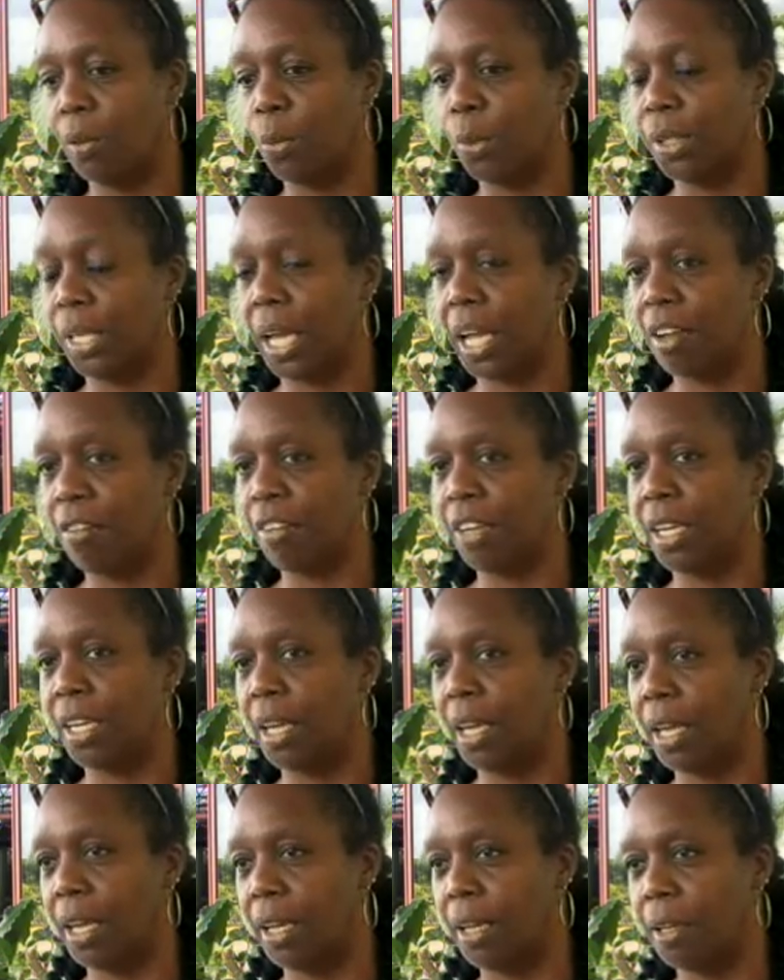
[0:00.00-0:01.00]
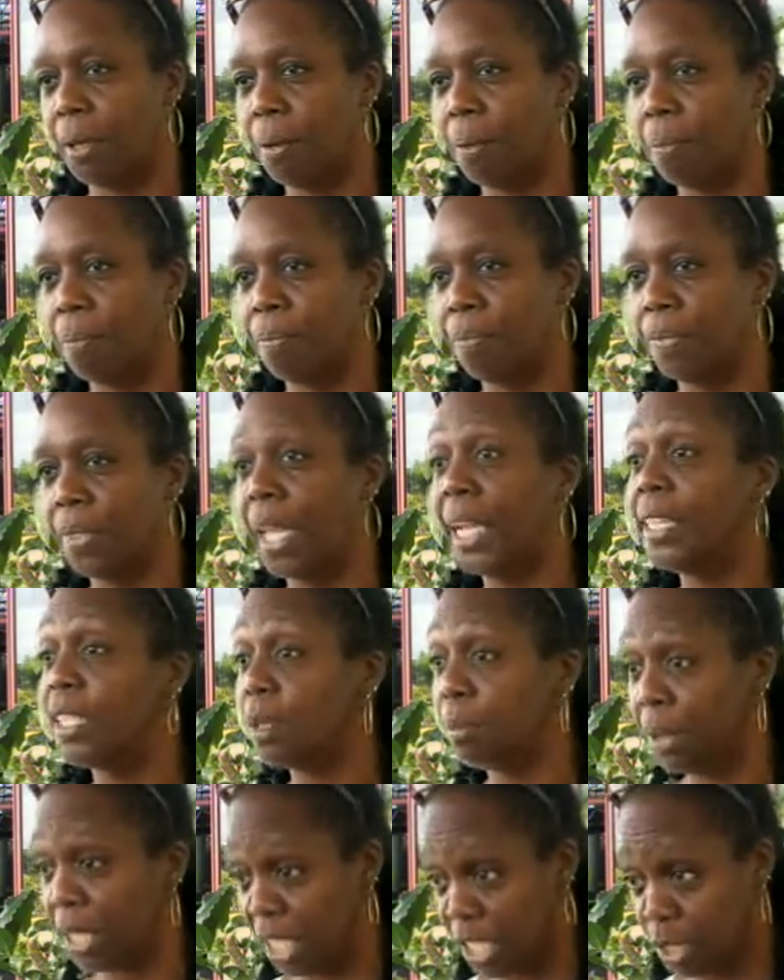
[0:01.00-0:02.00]
they will have a, a
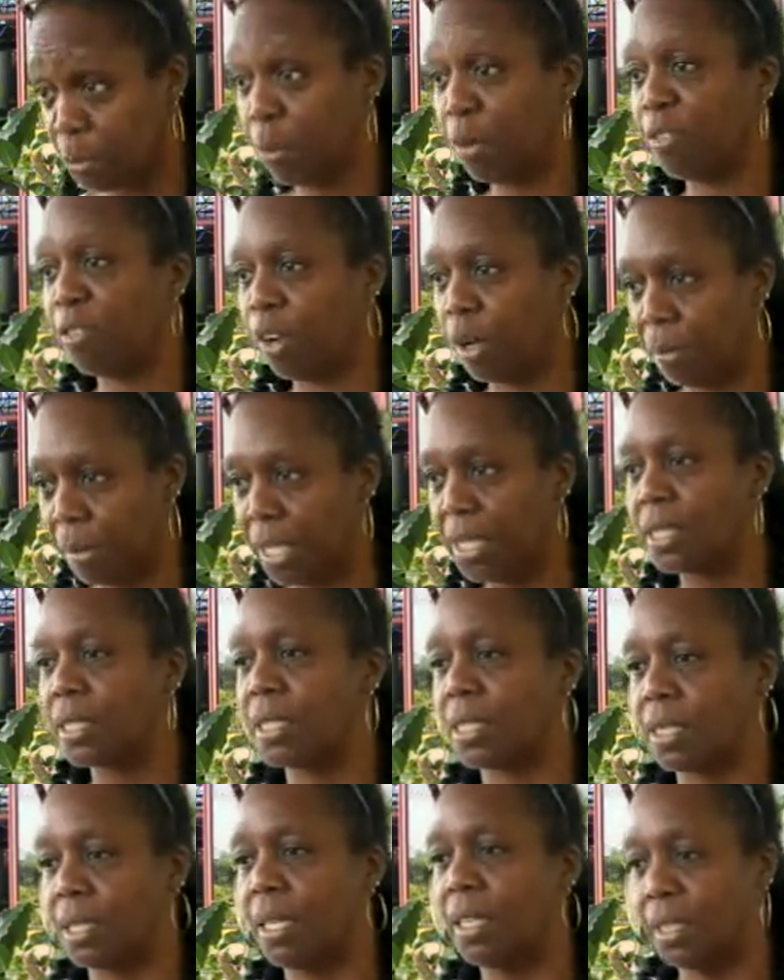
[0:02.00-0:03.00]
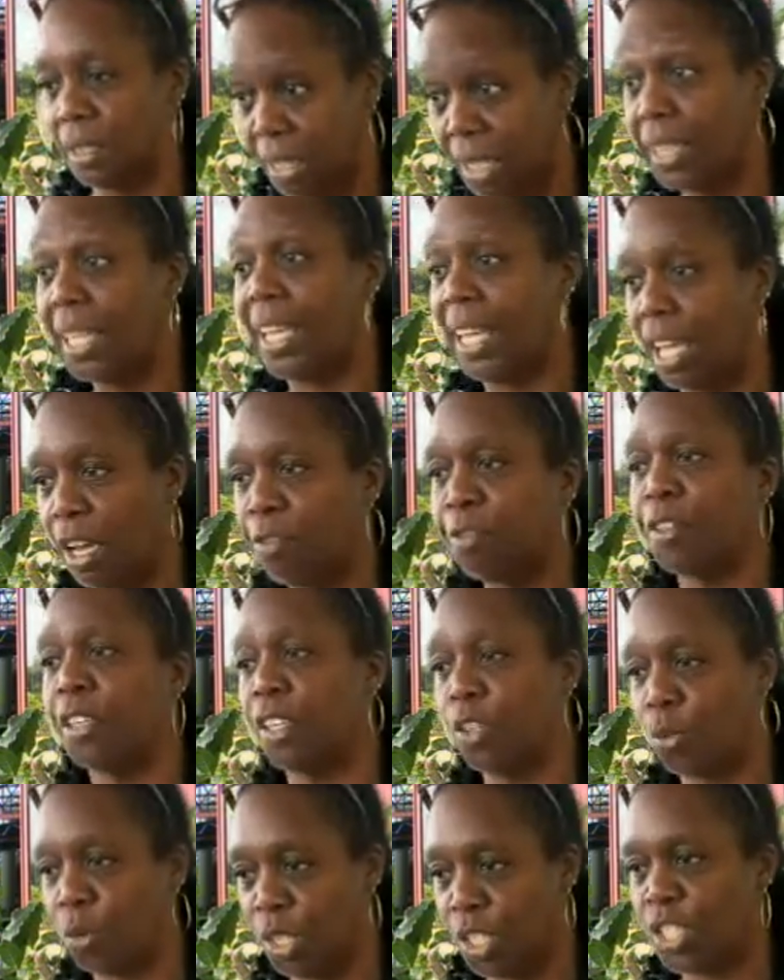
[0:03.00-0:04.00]
90 minutes performance the day
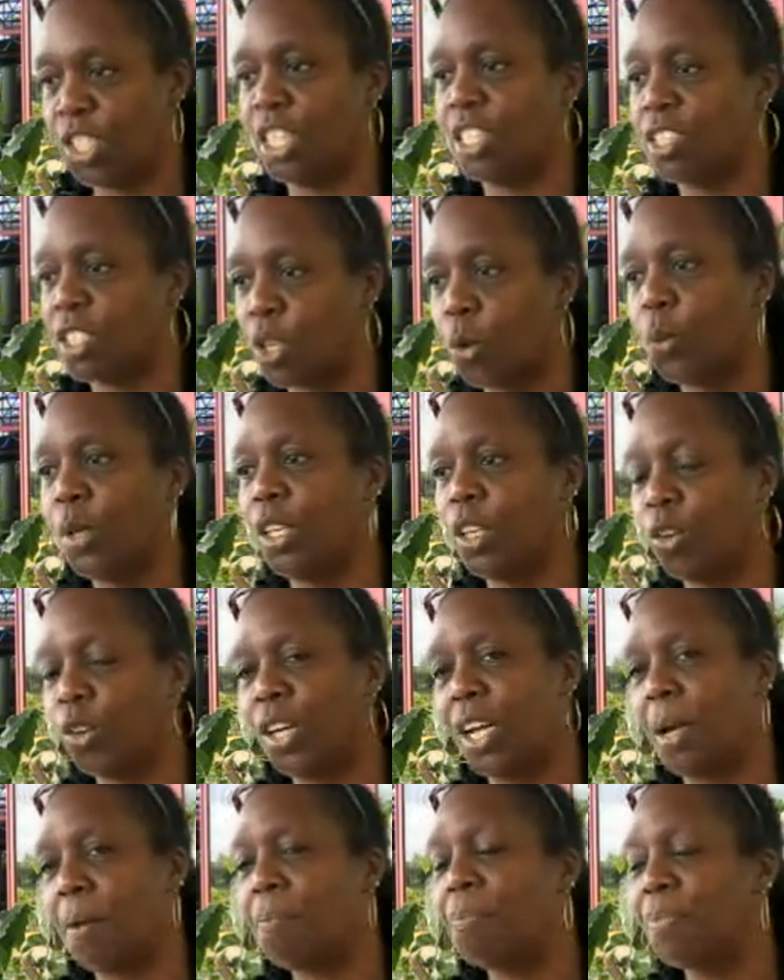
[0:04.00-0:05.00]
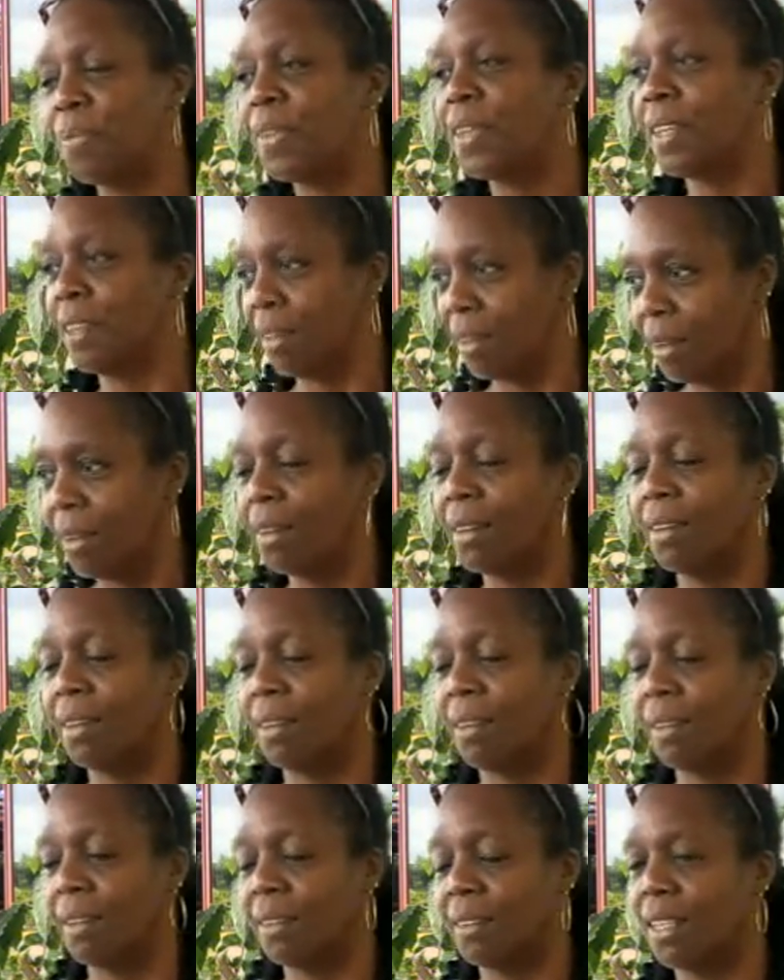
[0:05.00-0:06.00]
after they reach in. So we know that
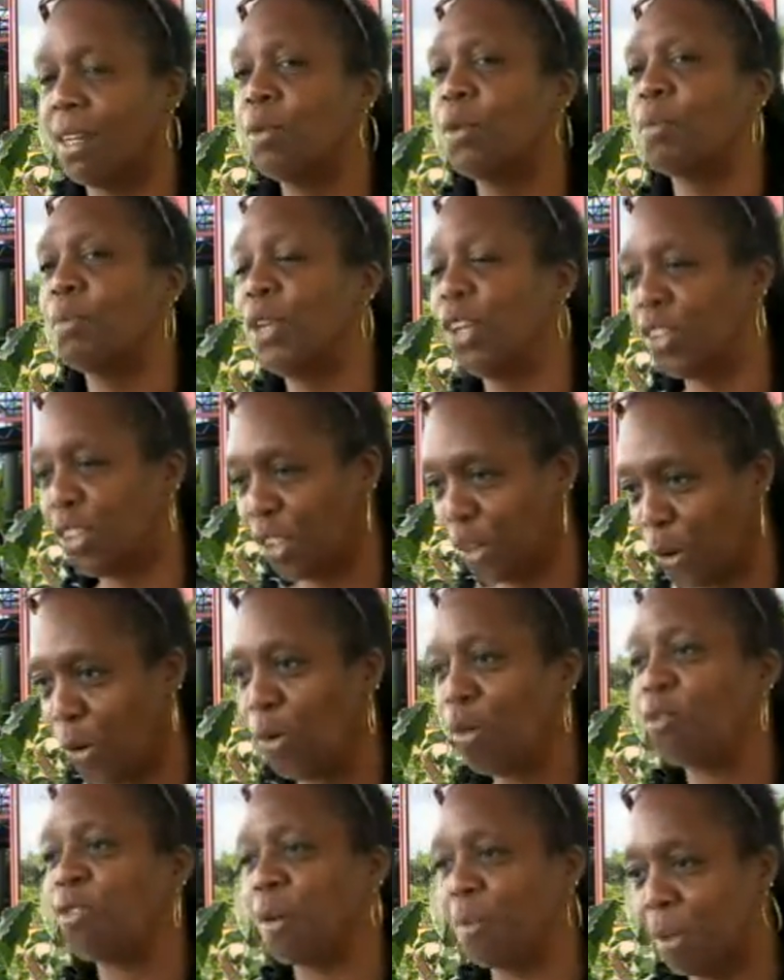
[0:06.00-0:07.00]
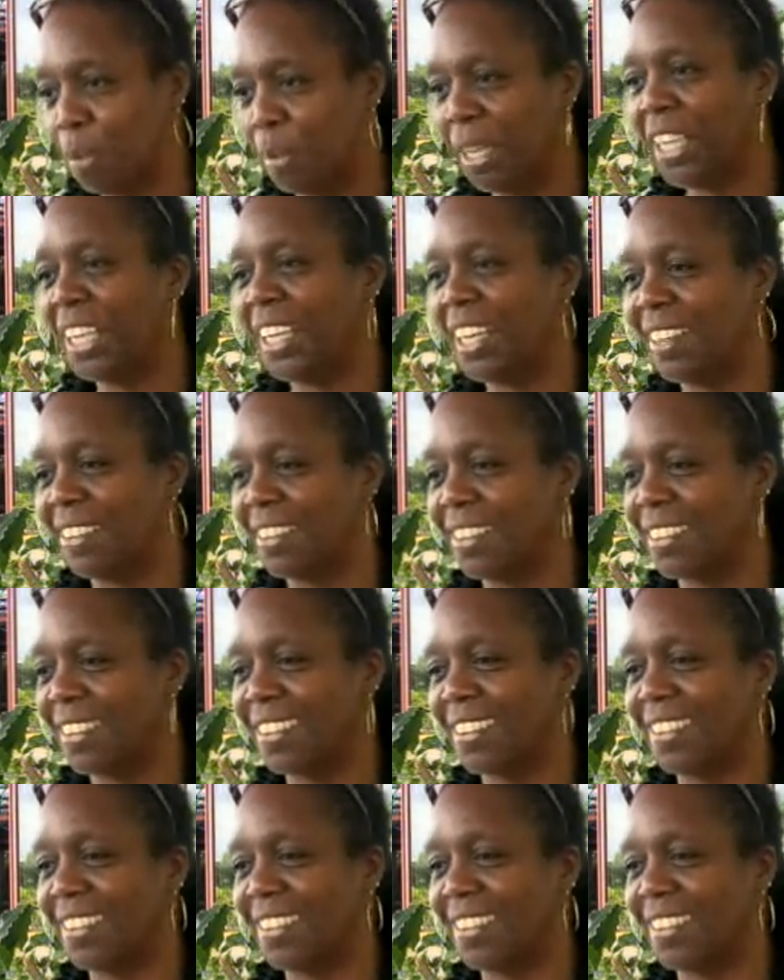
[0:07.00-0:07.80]
they will be on the go from the beginning.